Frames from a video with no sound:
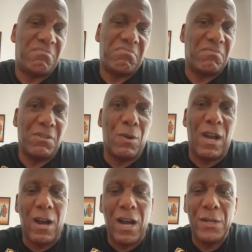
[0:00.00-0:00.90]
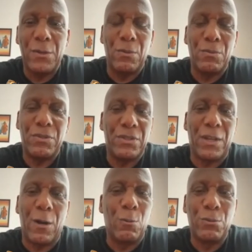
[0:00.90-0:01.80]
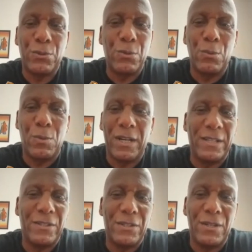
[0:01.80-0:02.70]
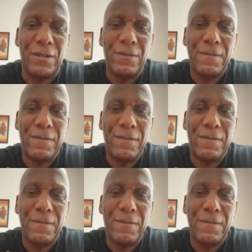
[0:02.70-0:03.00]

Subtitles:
the way I knew, just old school ways. You know,